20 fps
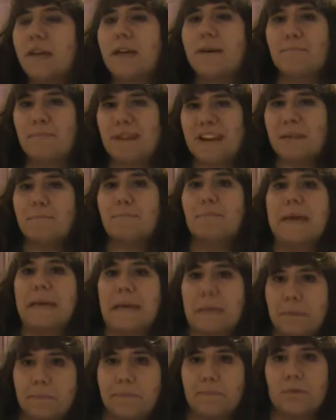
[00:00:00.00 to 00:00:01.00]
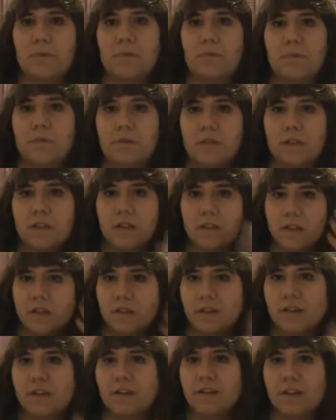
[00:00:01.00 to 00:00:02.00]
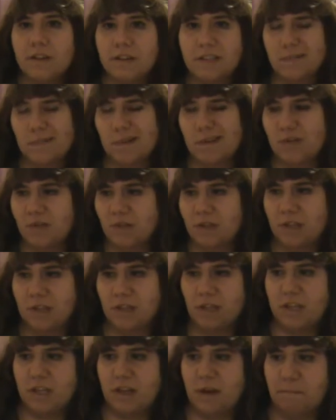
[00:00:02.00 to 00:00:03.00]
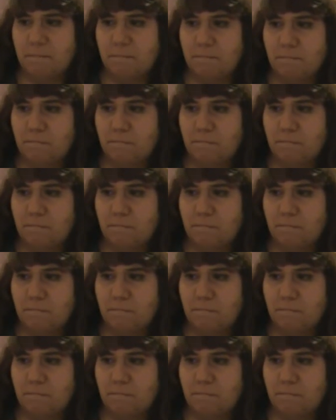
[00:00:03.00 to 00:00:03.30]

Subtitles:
Many people, especially in the